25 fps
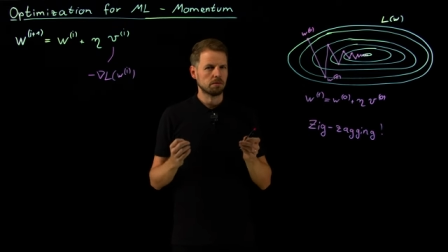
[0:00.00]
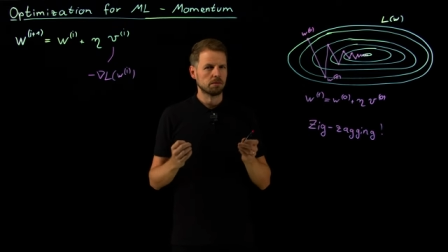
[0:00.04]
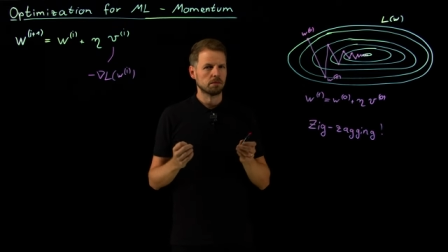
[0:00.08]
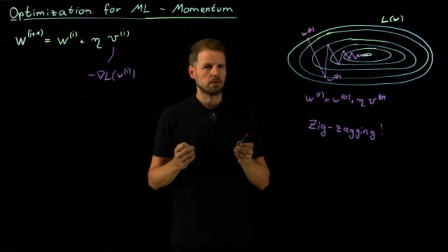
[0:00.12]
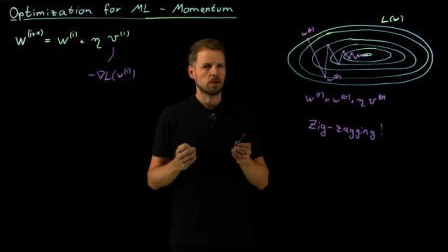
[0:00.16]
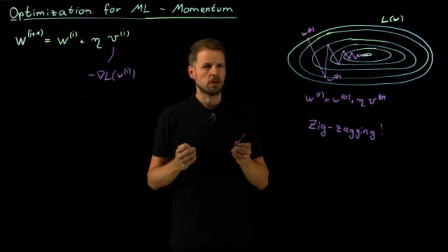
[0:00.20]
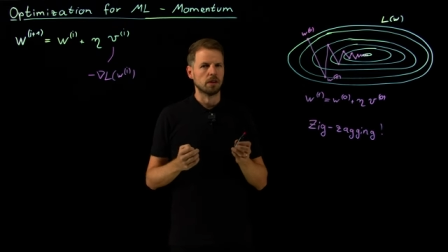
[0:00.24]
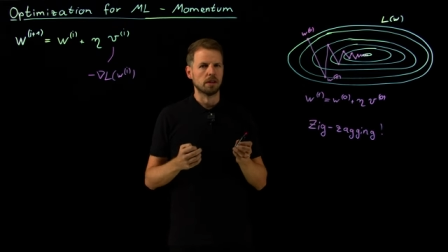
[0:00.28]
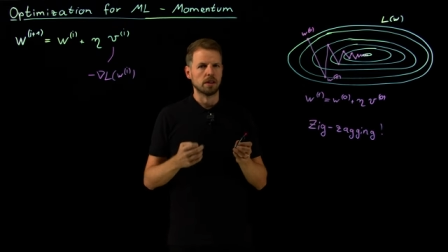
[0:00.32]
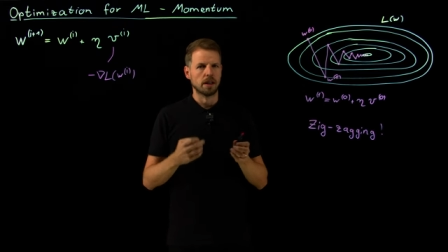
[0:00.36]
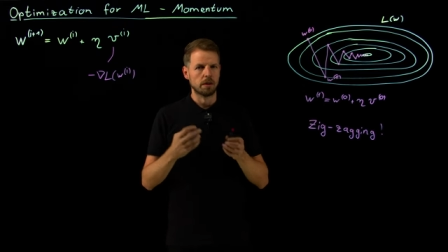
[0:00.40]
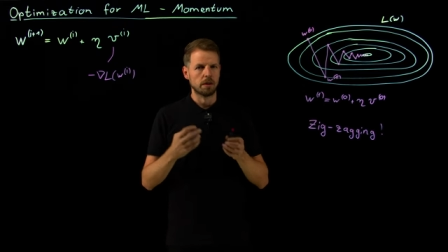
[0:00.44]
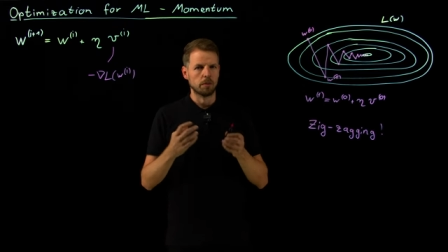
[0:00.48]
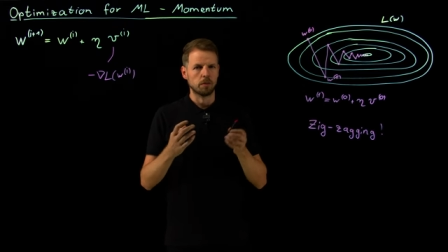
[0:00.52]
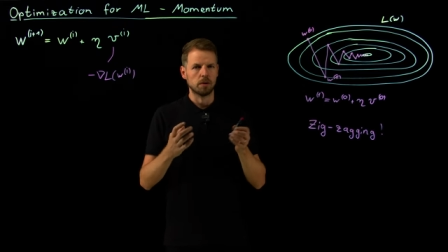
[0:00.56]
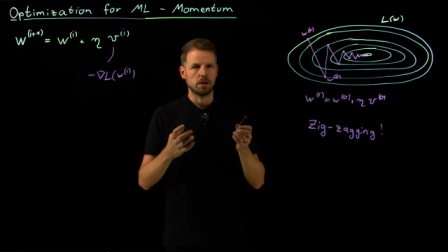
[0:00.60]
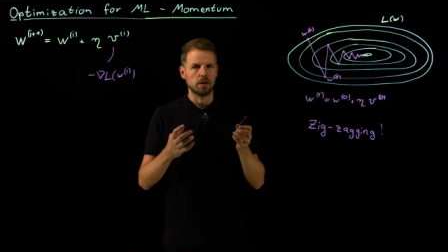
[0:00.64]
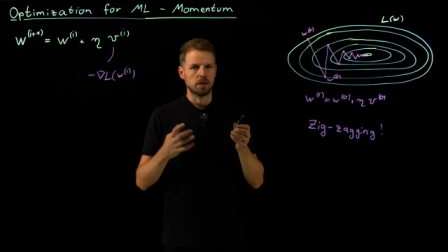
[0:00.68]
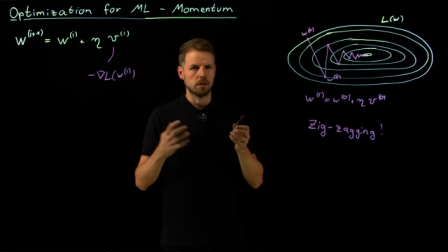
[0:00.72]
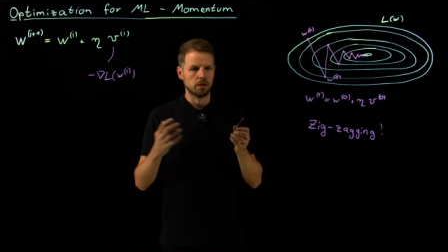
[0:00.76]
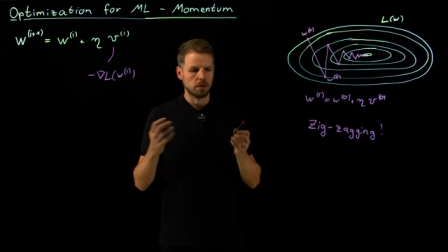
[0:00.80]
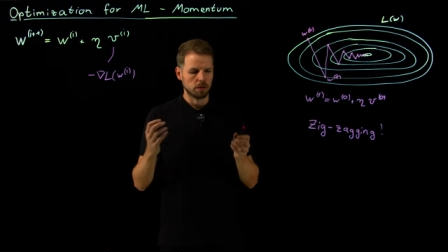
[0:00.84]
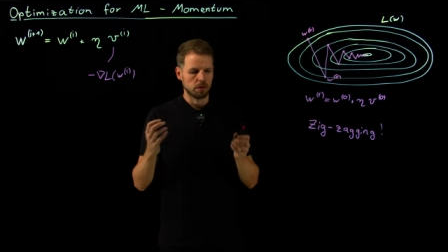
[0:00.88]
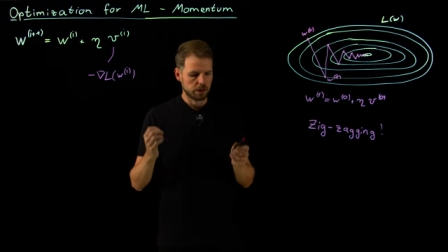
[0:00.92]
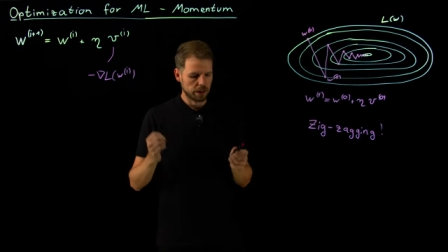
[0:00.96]
I will
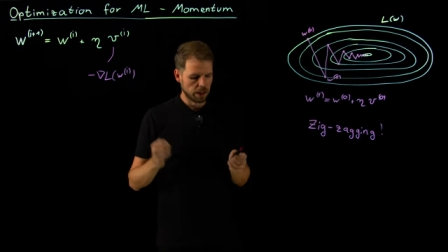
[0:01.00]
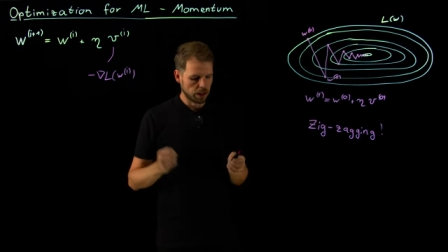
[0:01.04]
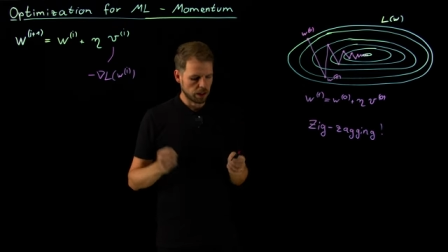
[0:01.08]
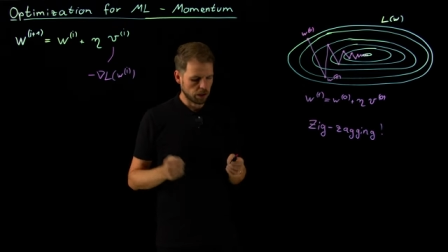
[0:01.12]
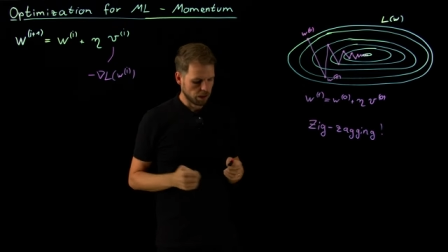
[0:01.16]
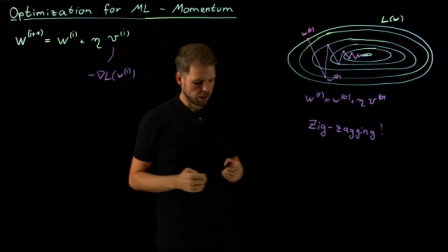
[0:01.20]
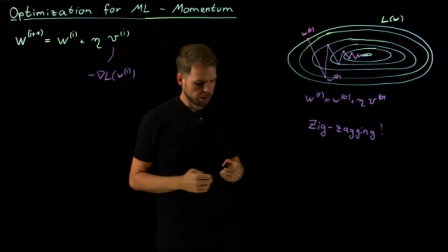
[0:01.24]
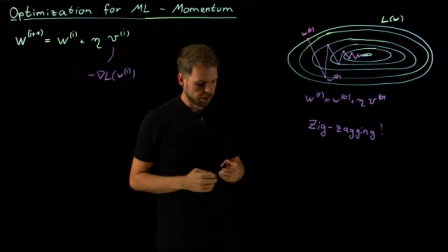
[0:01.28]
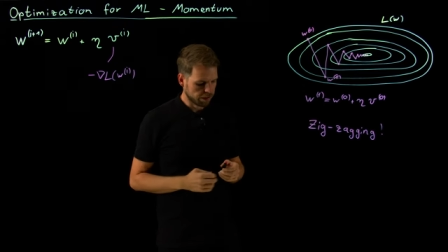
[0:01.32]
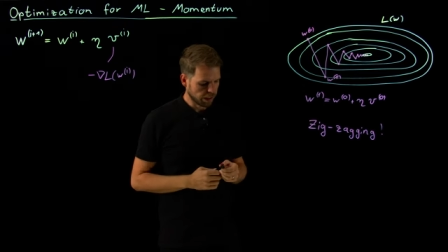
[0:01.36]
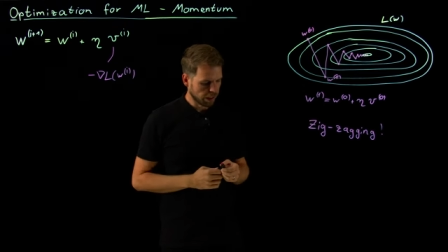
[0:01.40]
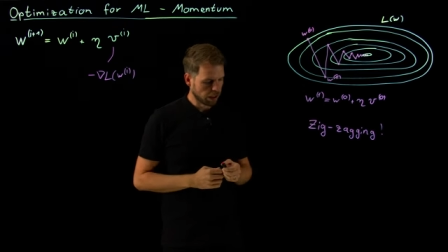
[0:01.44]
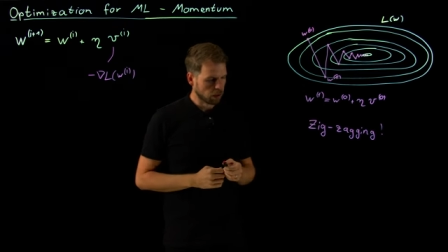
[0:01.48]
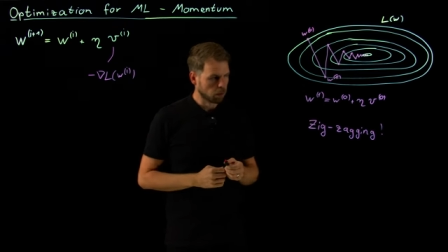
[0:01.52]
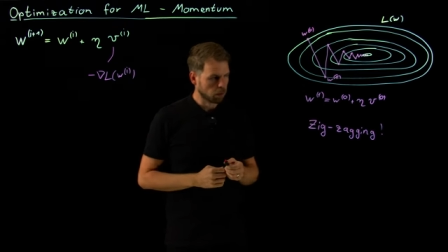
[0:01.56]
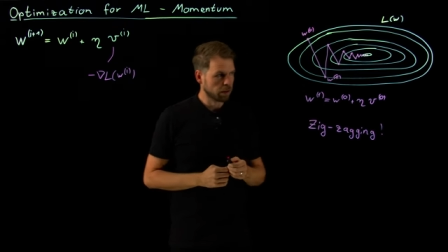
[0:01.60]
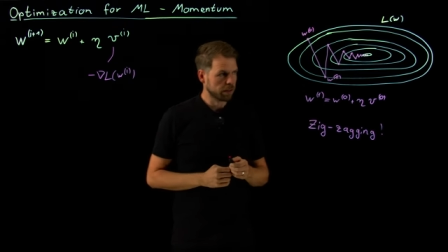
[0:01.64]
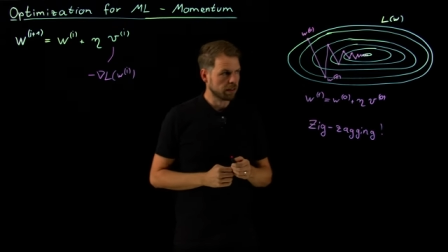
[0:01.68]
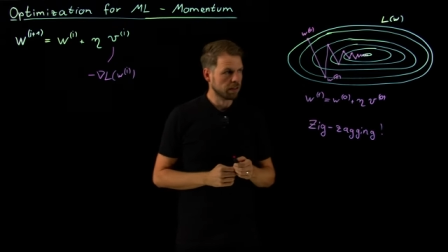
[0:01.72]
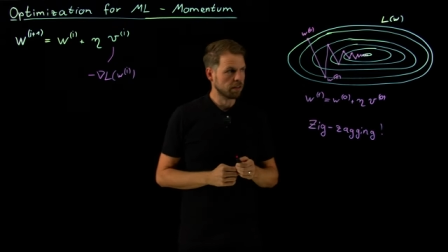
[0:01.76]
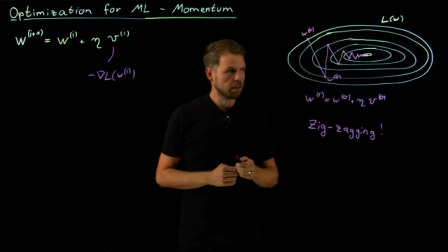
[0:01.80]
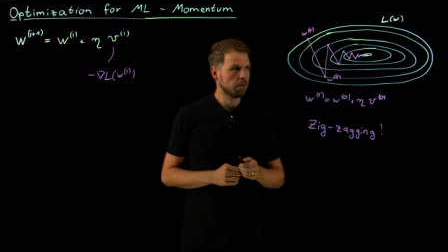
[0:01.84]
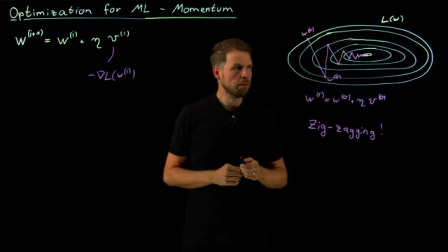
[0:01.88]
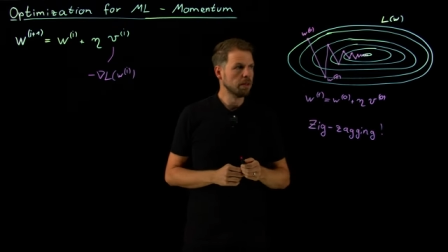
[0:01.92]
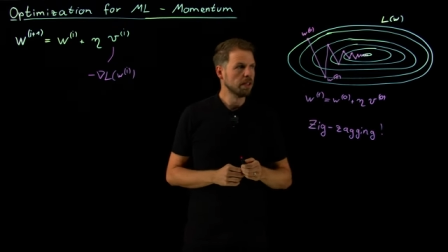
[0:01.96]
tell you in a second what
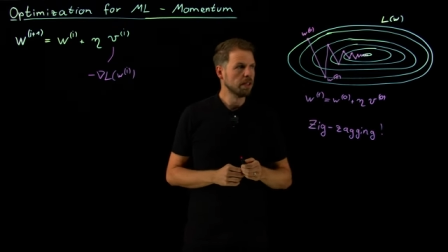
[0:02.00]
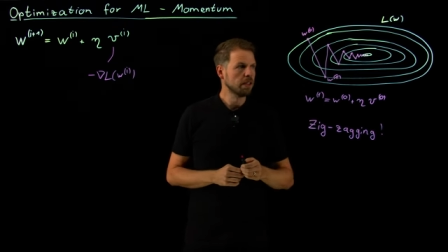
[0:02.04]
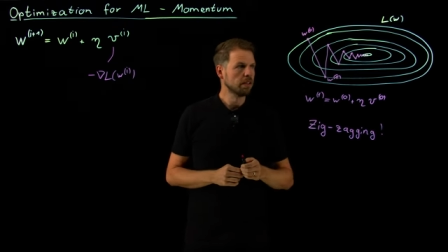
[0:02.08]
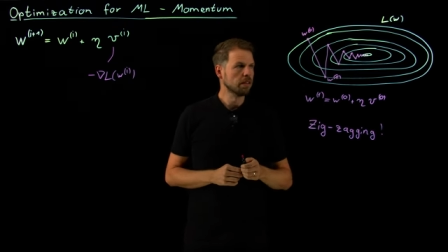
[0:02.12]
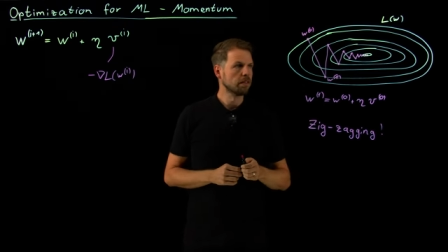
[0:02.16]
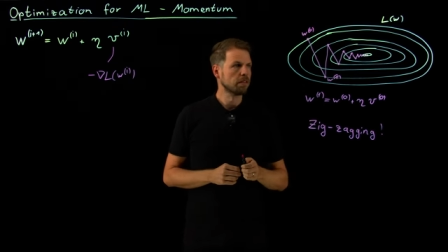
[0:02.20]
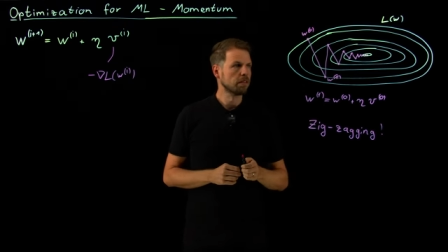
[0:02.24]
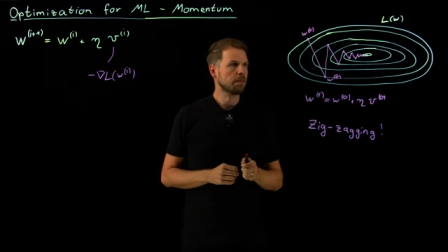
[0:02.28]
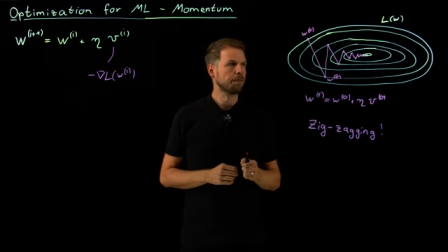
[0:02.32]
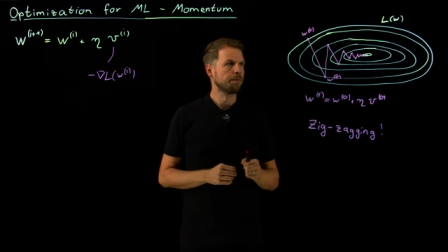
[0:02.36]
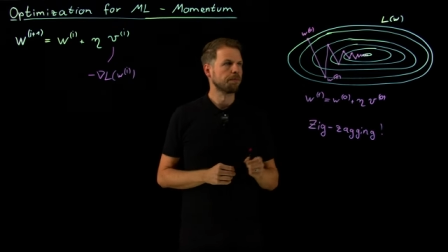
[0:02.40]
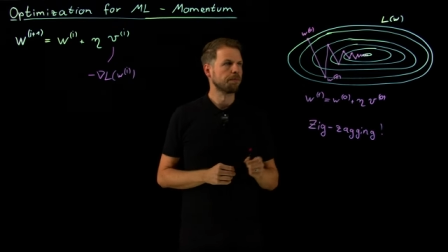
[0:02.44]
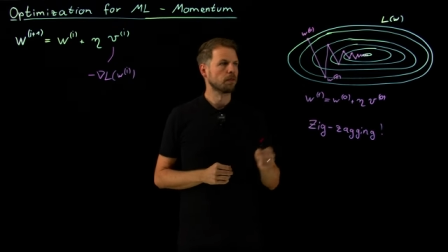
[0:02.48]
this means.